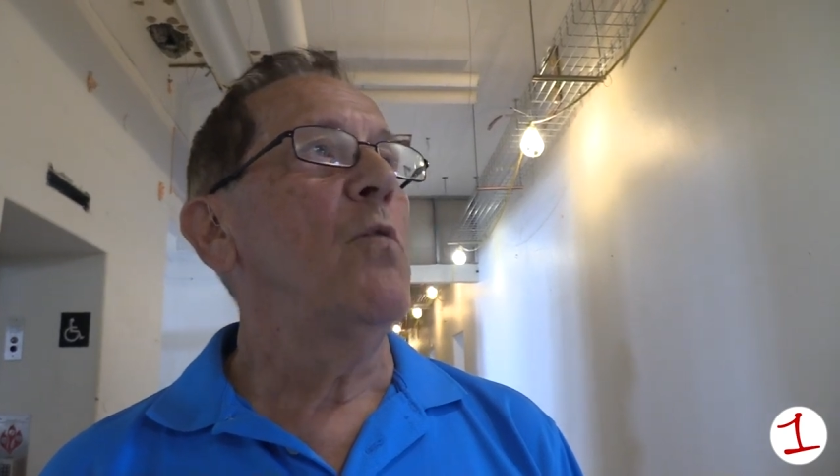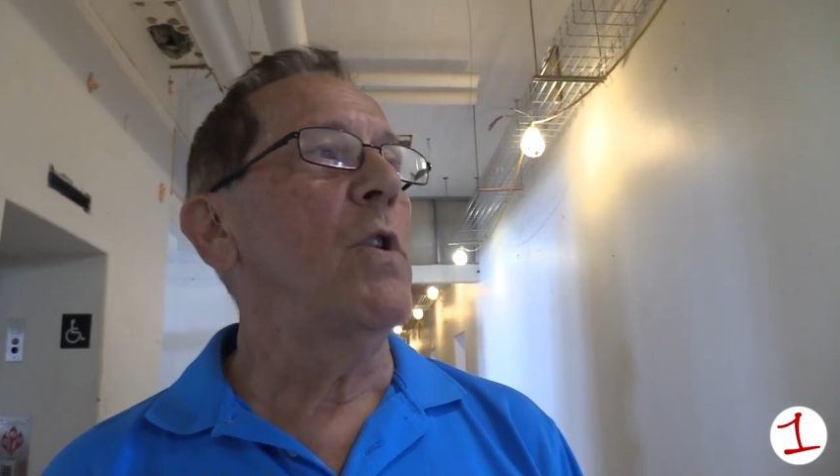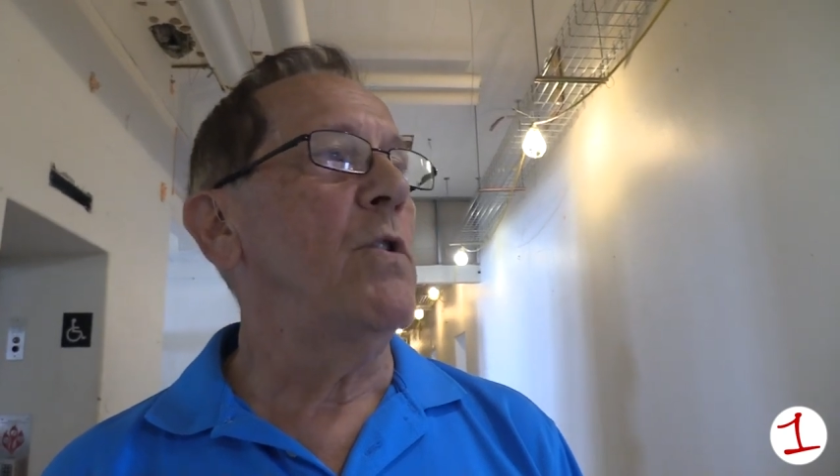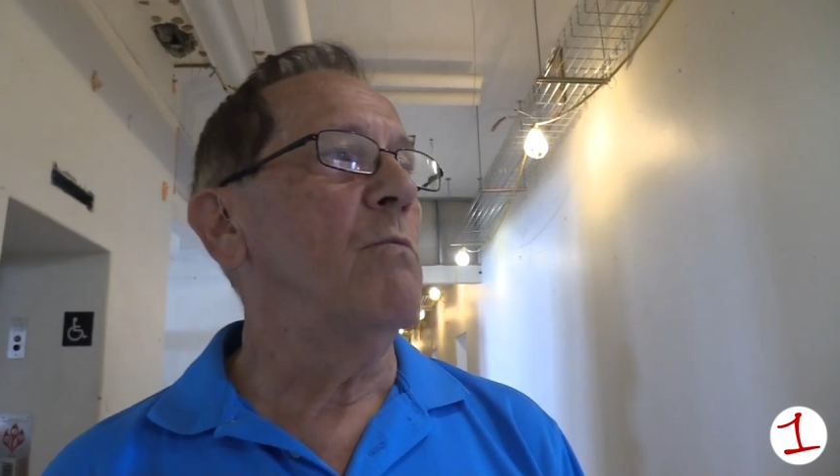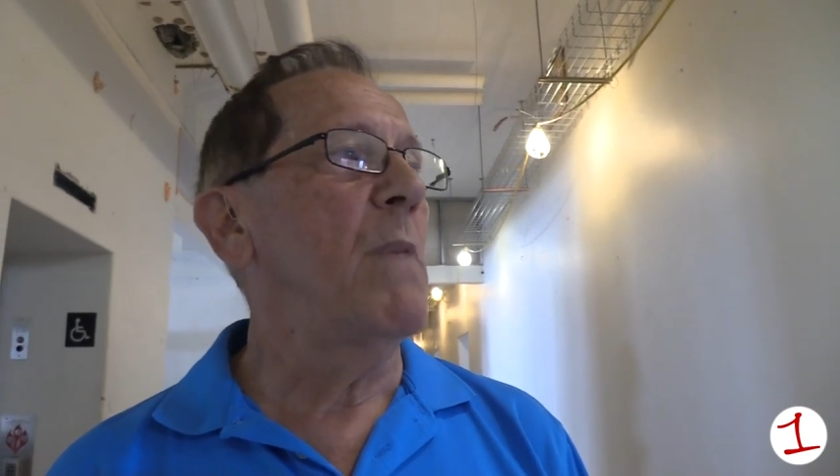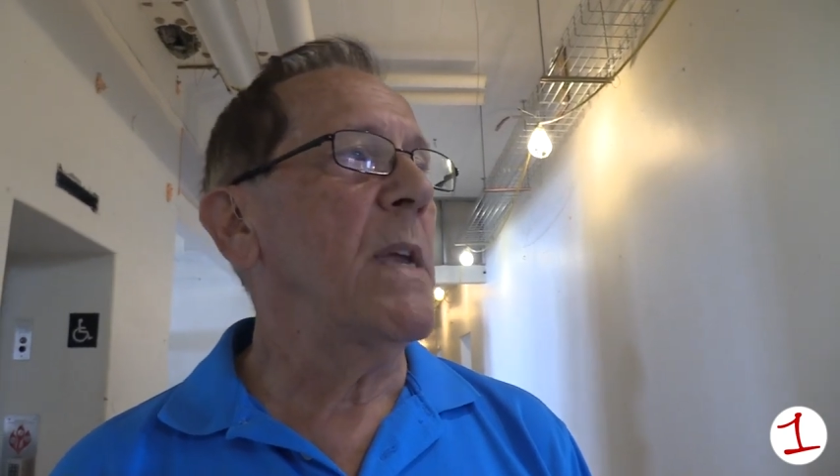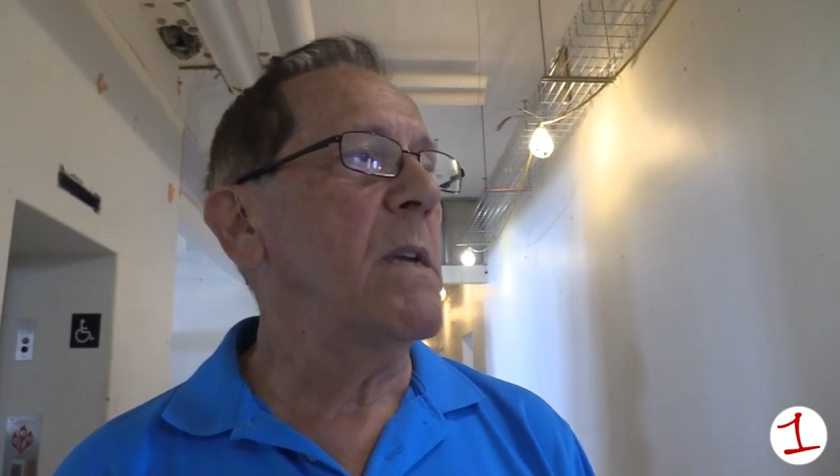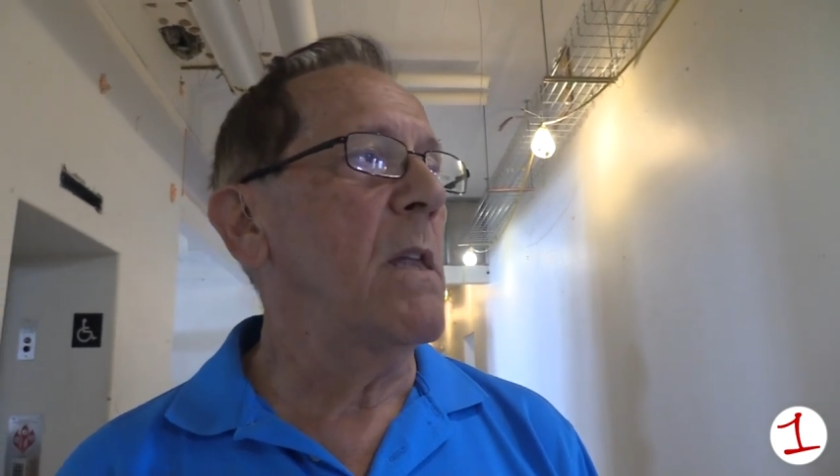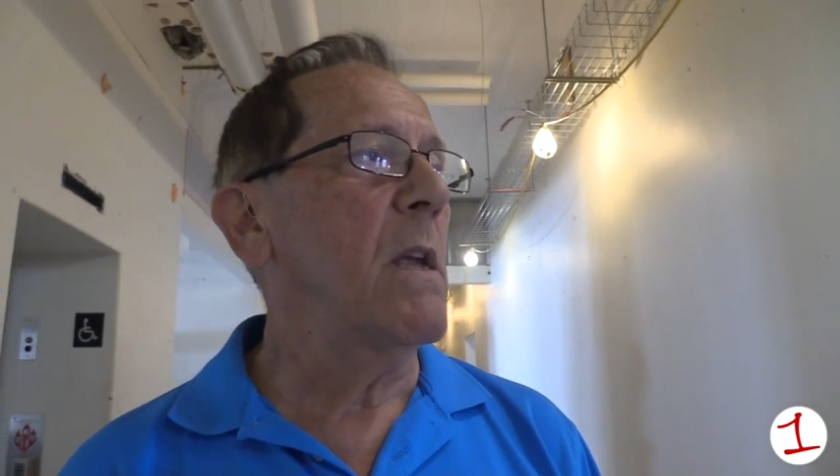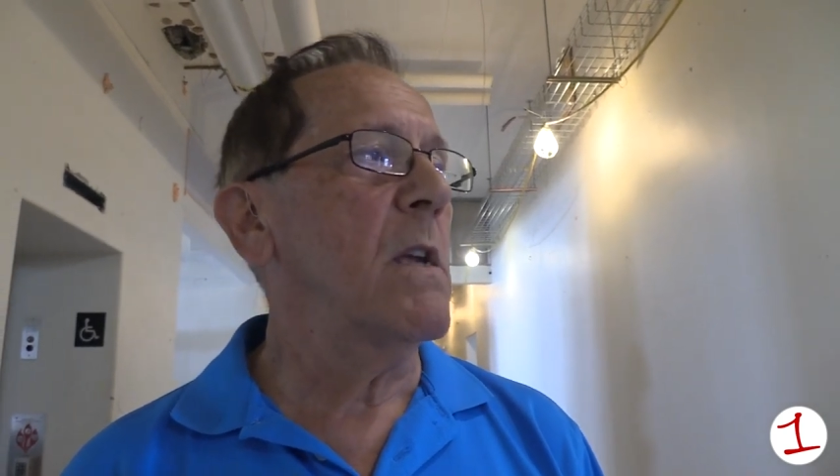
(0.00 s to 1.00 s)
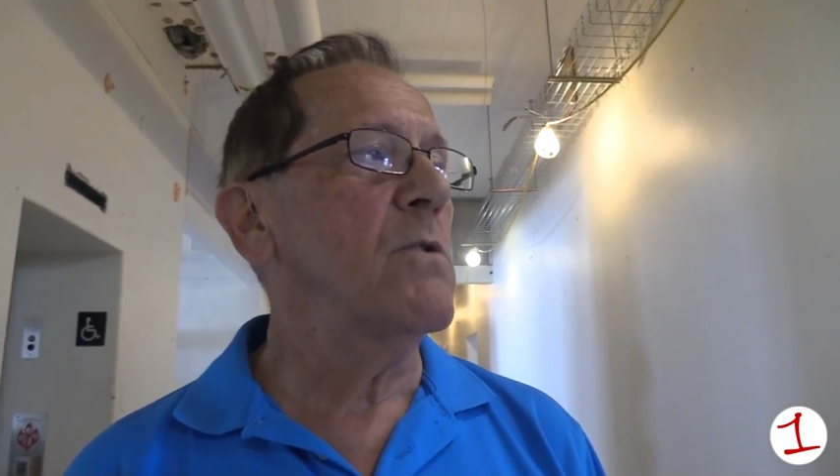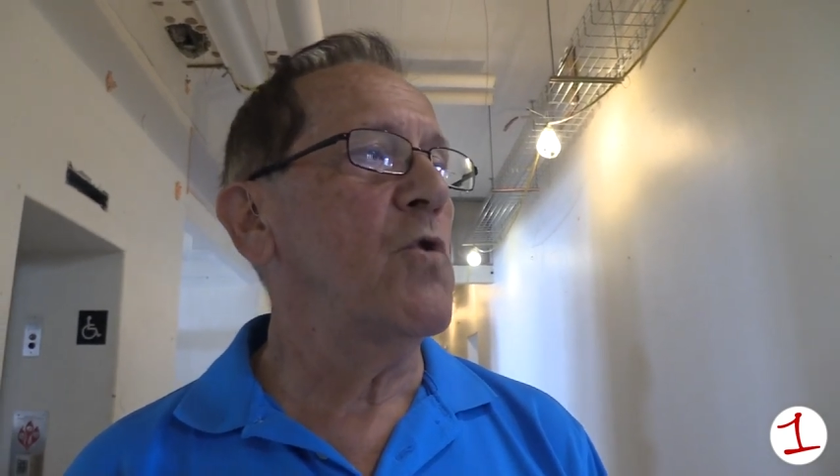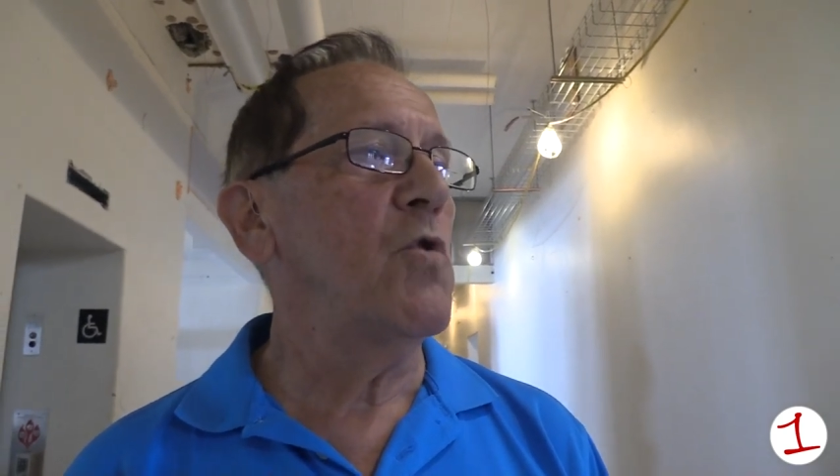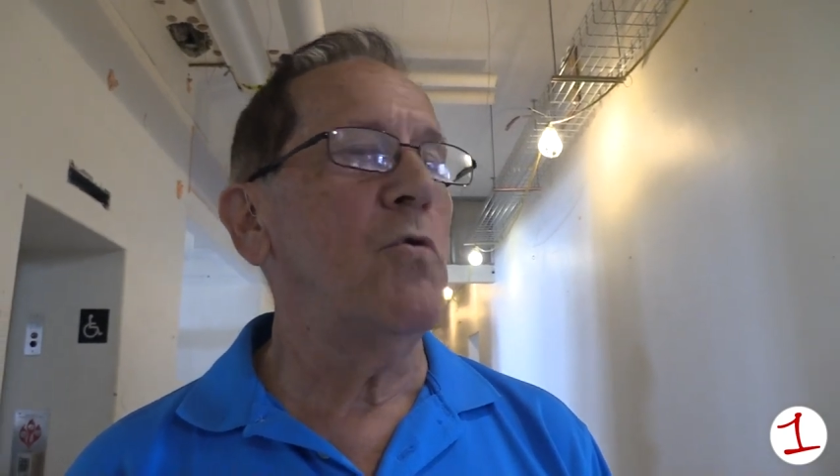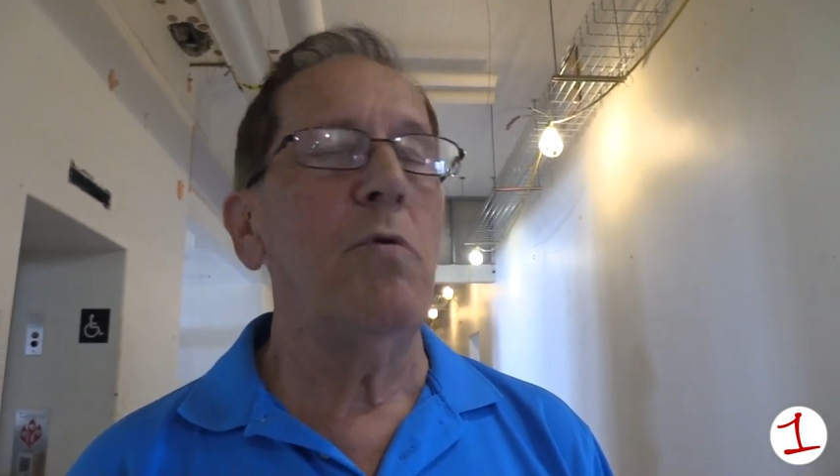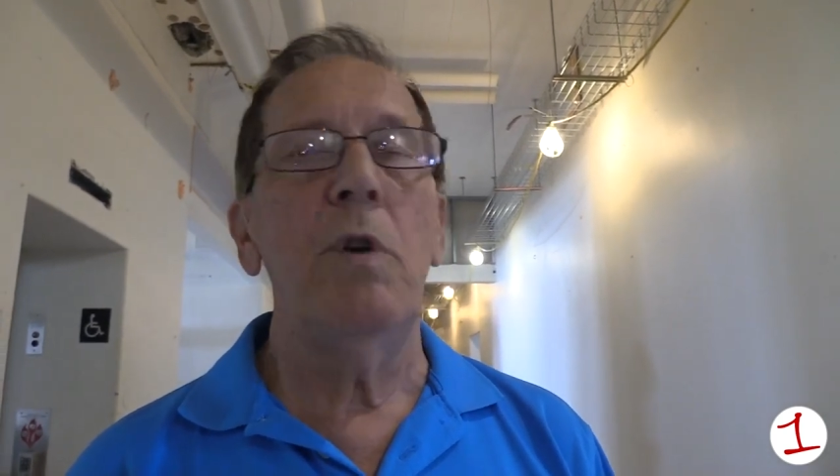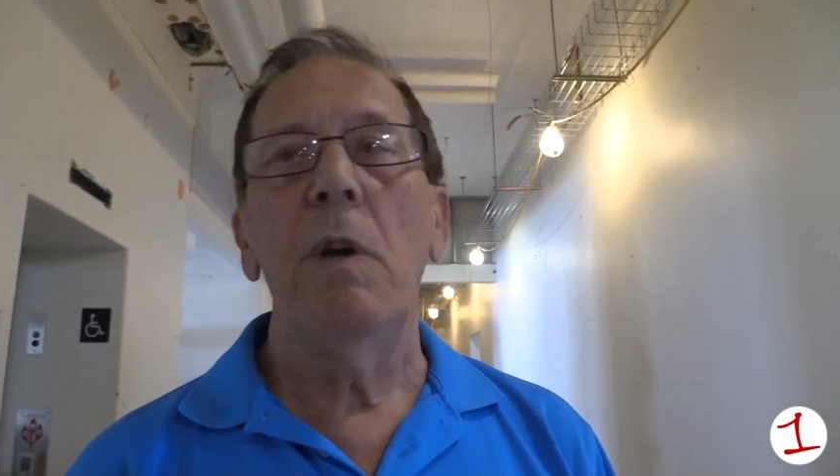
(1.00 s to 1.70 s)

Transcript: what you're making into,